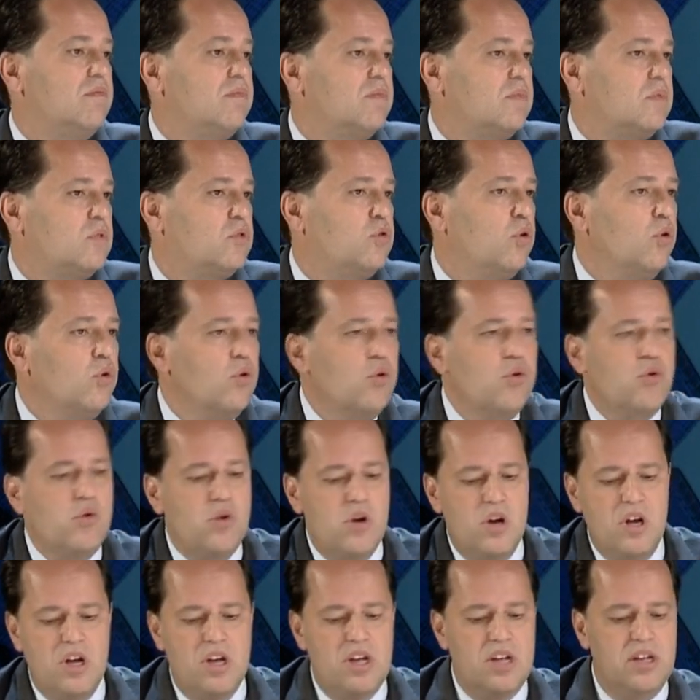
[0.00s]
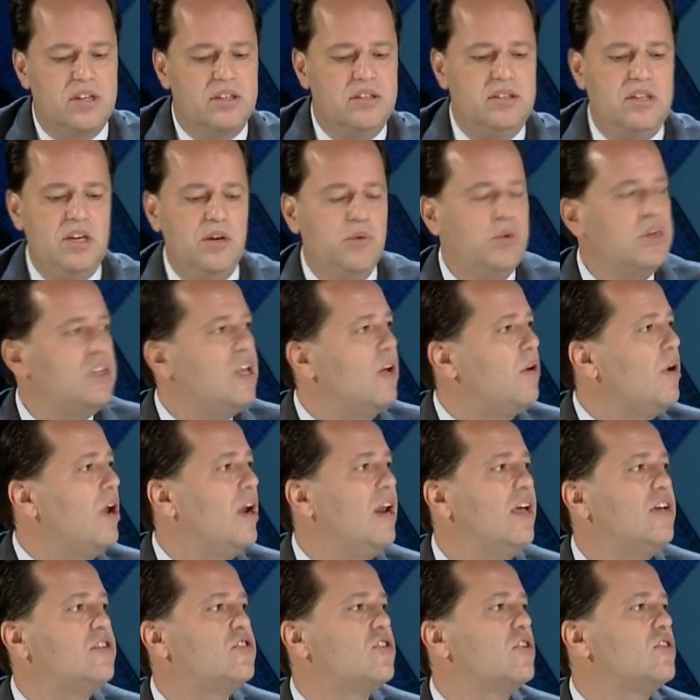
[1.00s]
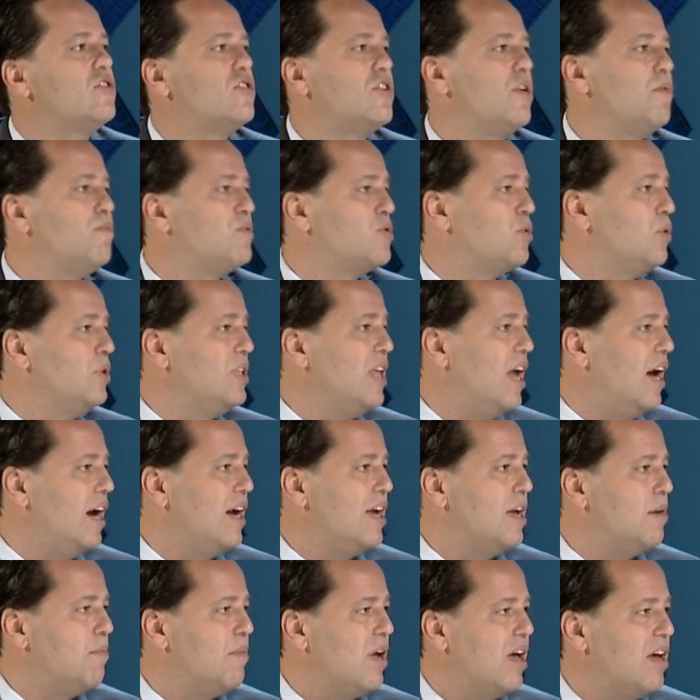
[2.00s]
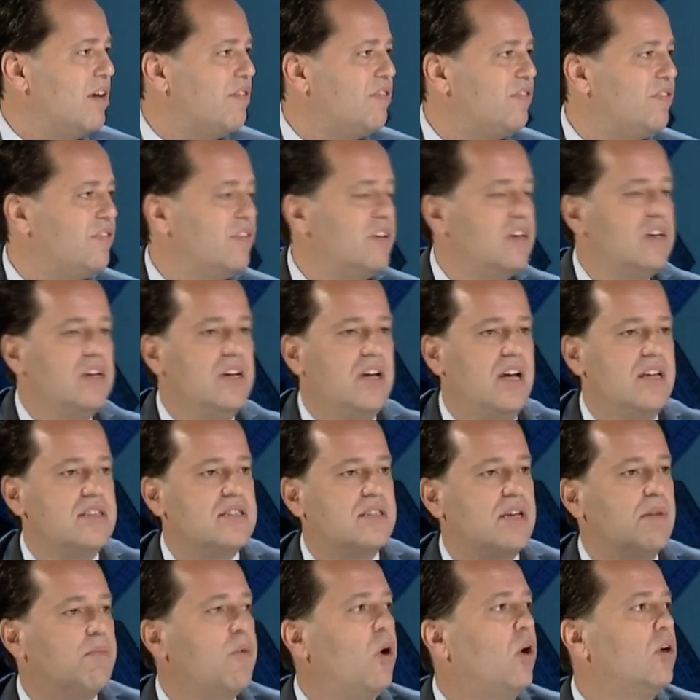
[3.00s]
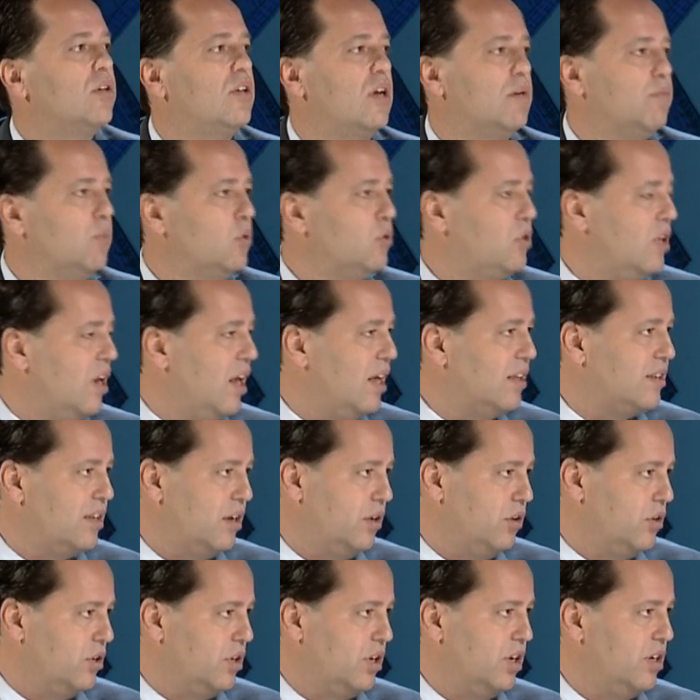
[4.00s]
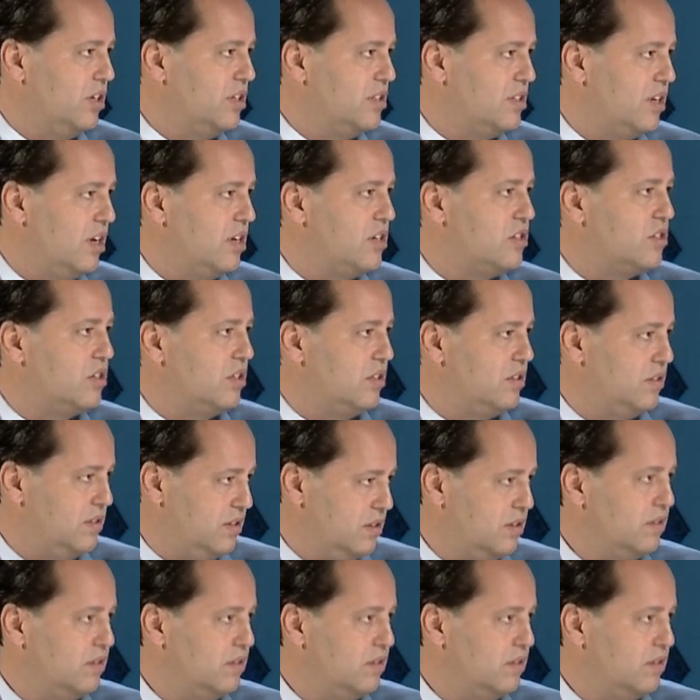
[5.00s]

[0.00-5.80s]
to deal with the relationships with the IMF and some other multilateral organizations.